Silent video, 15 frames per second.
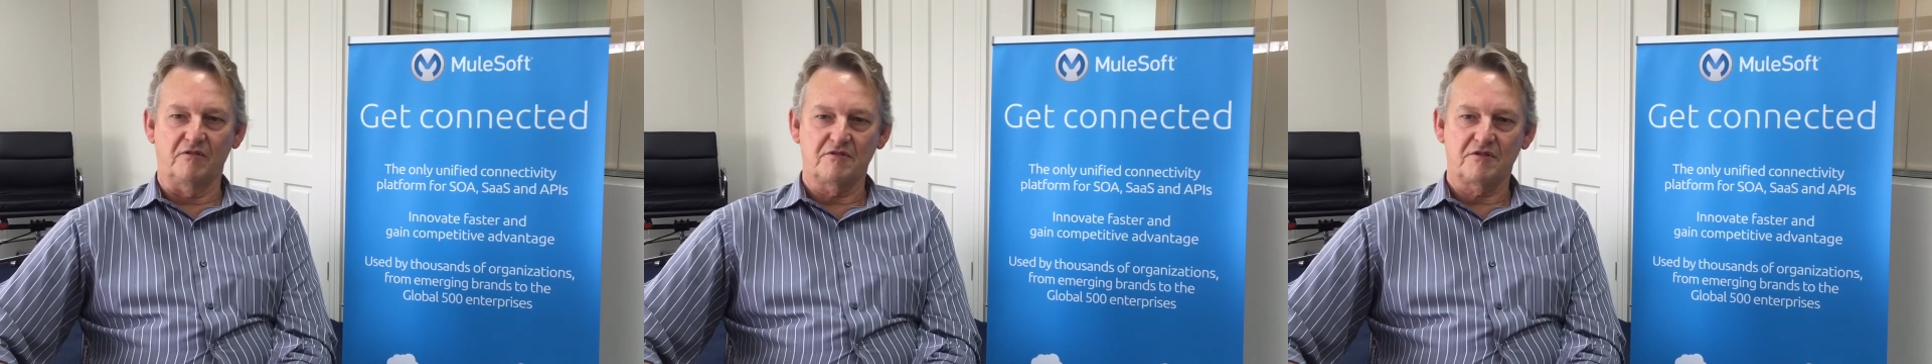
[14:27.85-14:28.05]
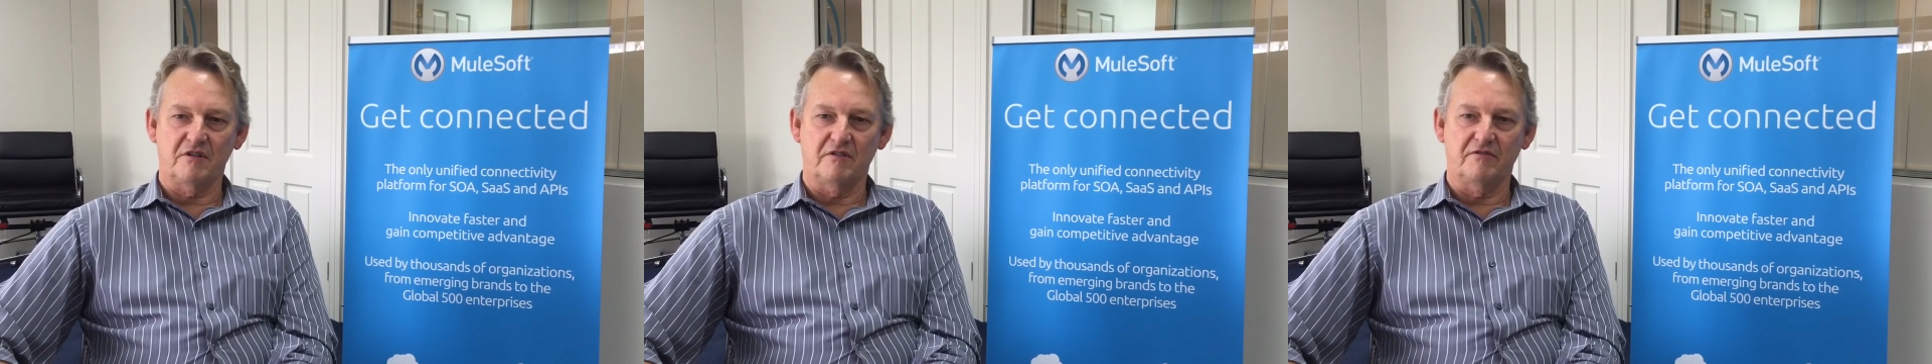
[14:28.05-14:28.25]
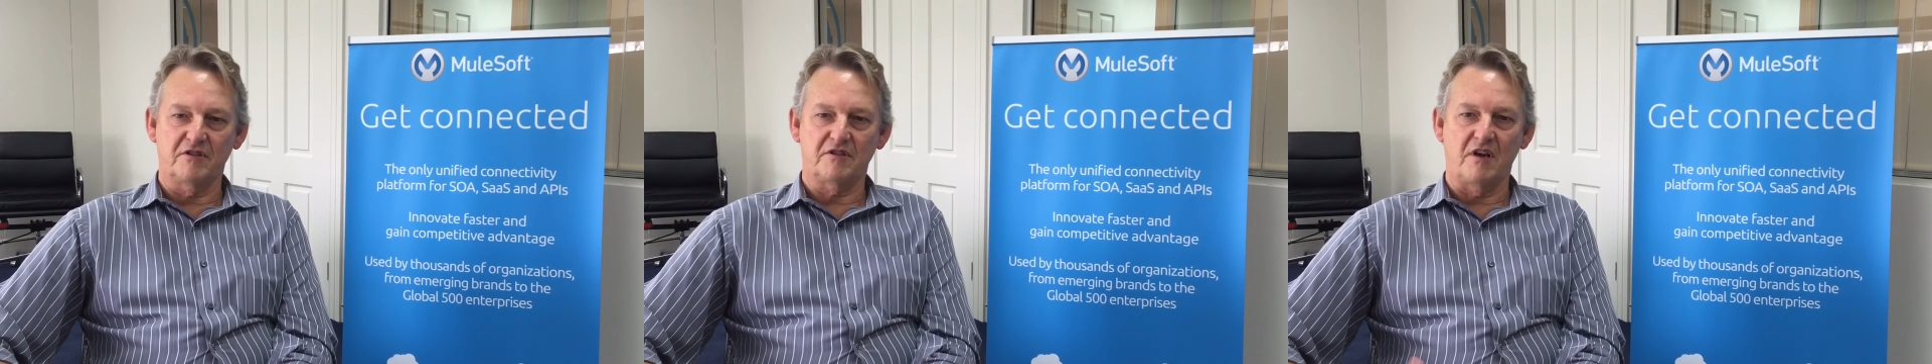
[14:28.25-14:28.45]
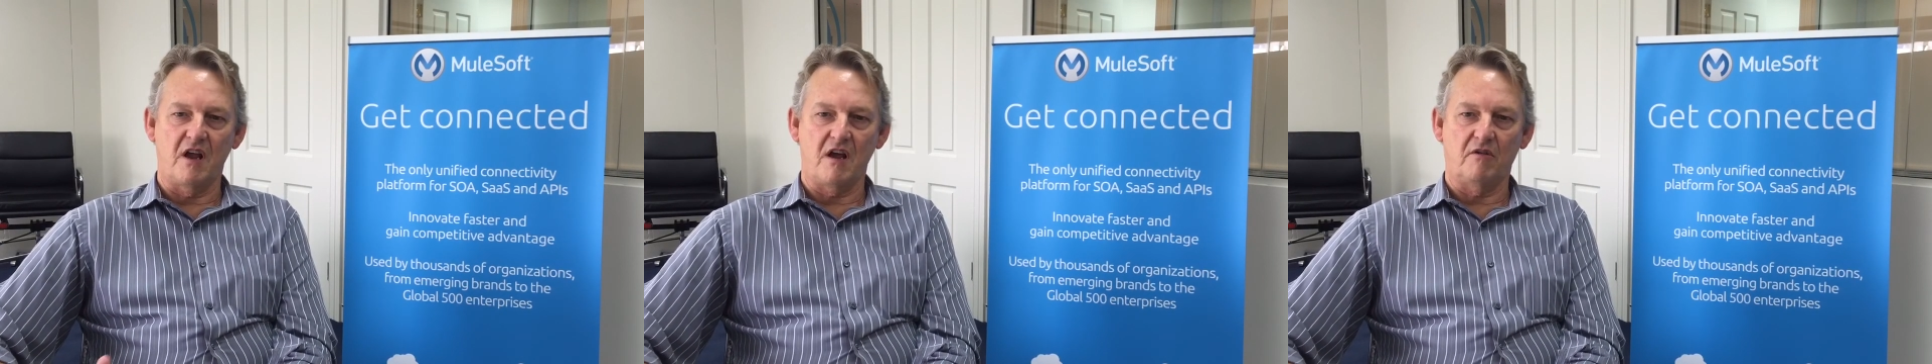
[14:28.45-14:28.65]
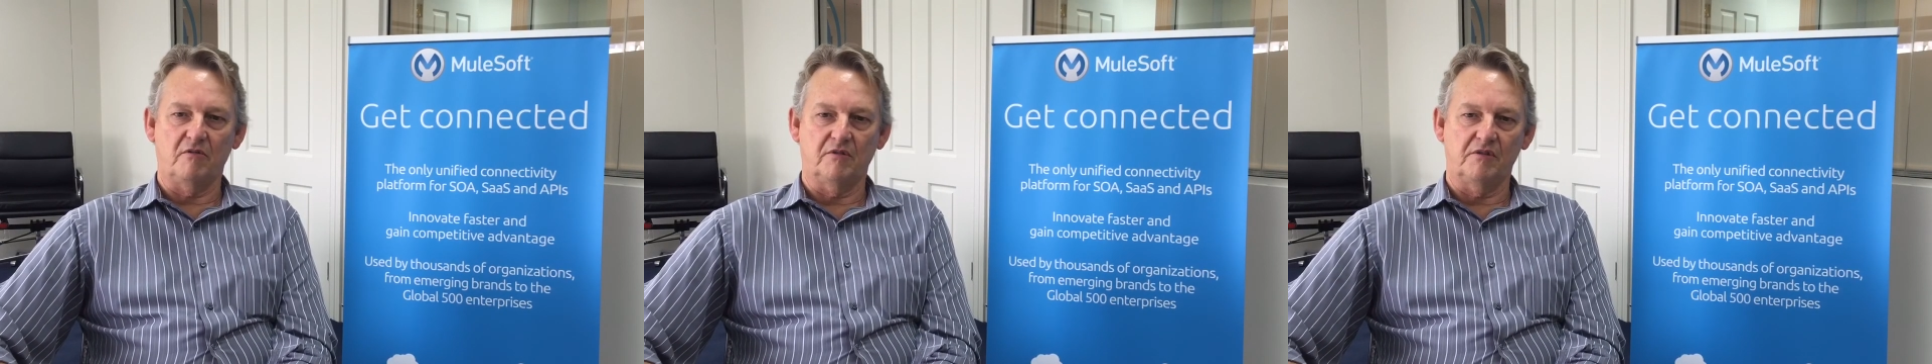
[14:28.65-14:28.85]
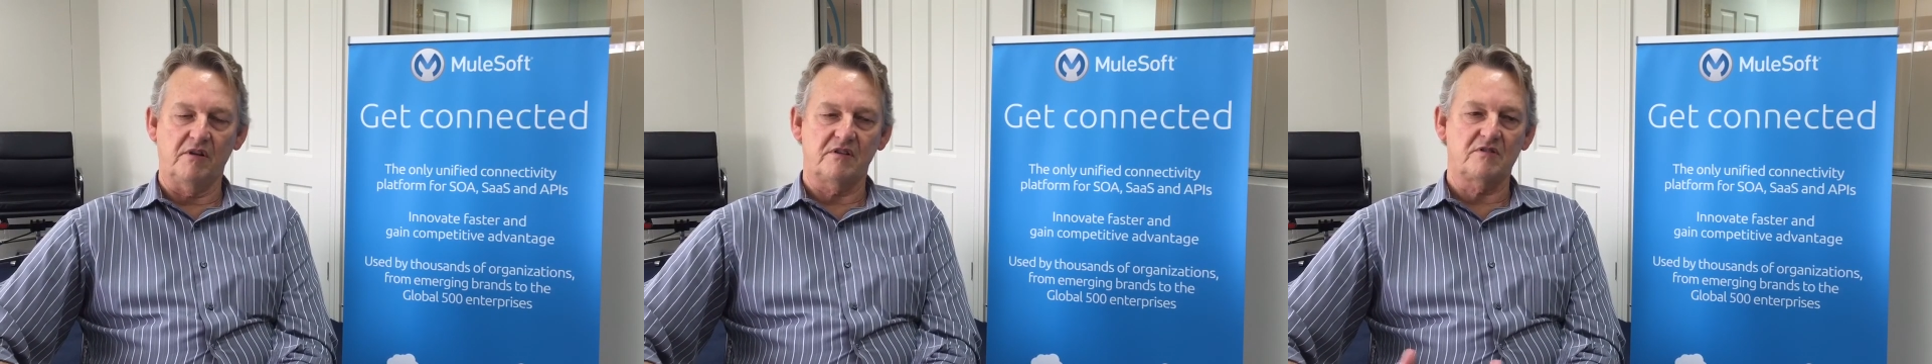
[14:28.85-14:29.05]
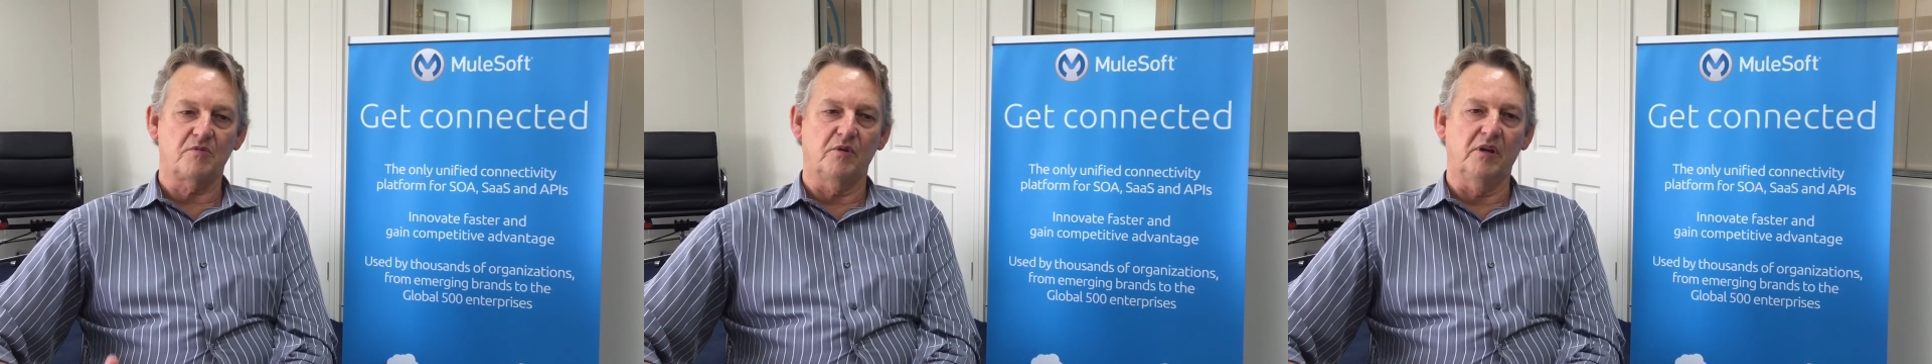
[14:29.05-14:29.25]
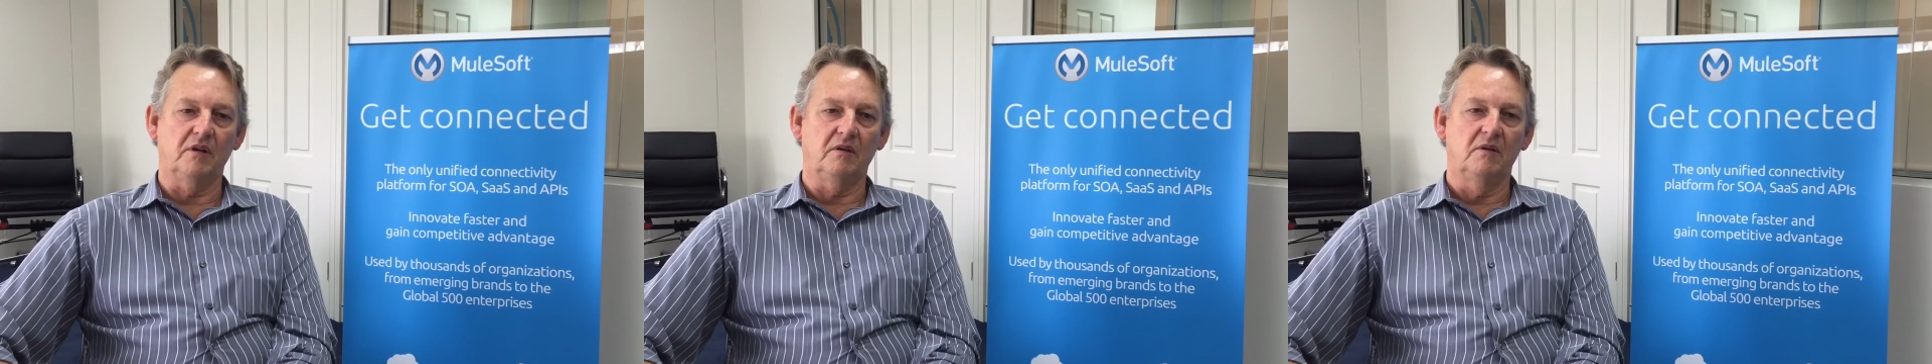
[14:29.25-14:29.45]
ServiceNow or
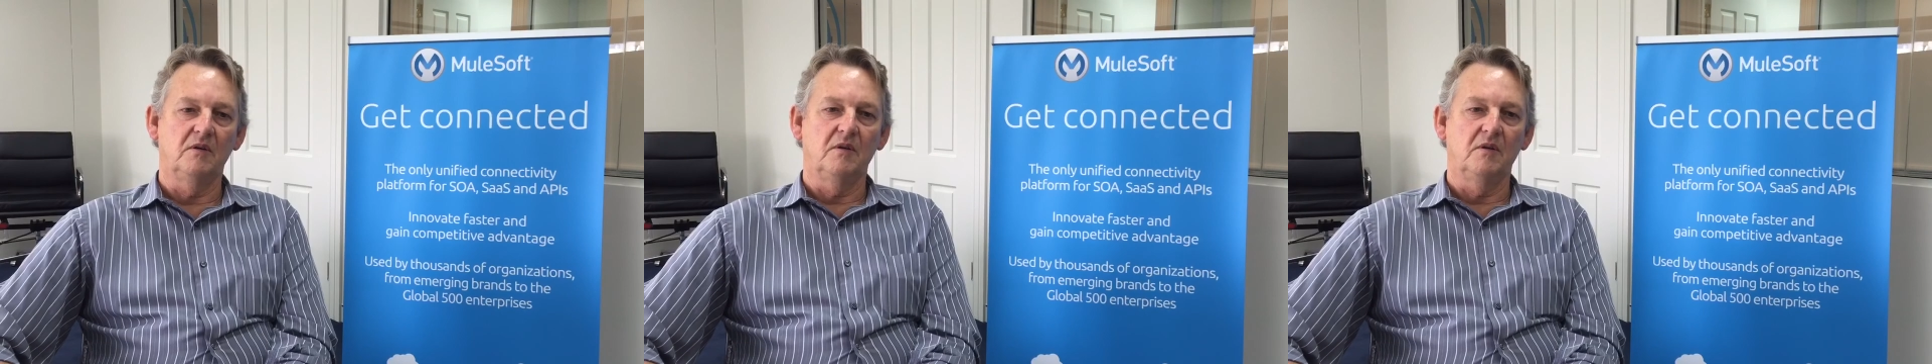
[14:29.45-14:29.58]
NetSuite,